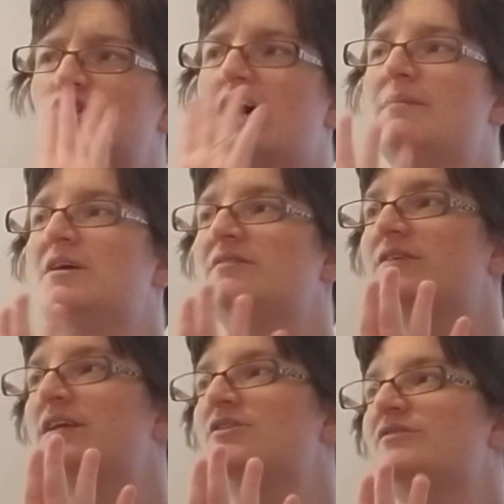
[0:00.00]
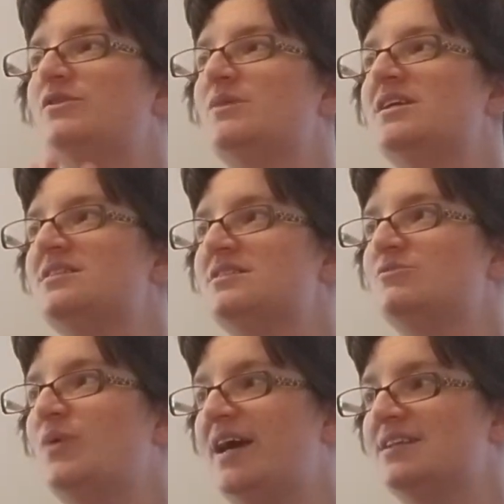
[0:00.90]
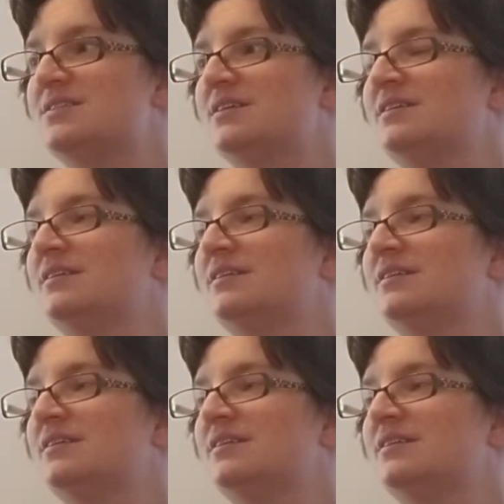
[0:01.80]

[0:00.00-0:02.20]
I'm on video if you want to wait.